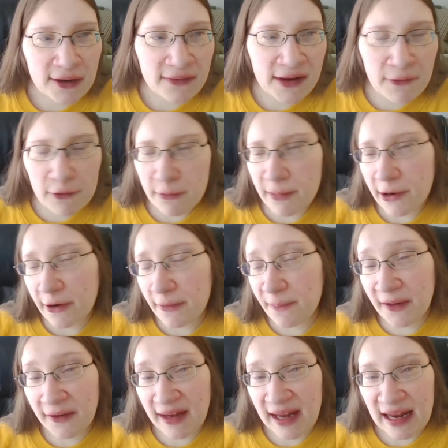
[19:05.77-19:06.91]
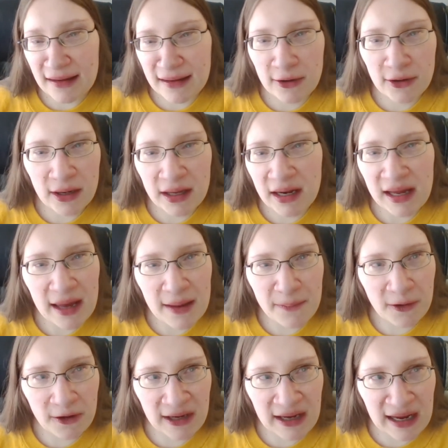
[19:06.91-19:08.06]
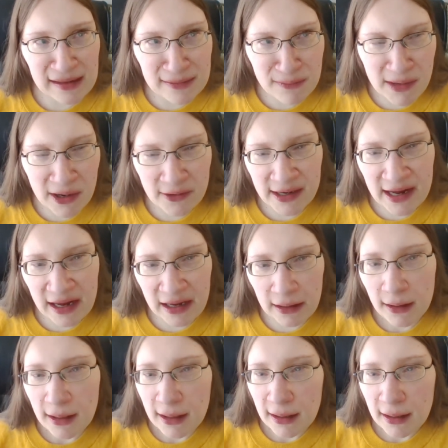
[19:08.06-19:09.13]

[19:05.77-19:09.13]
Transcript: If you weren't married, Bill Gates, you're not going to get Bill Gates marrying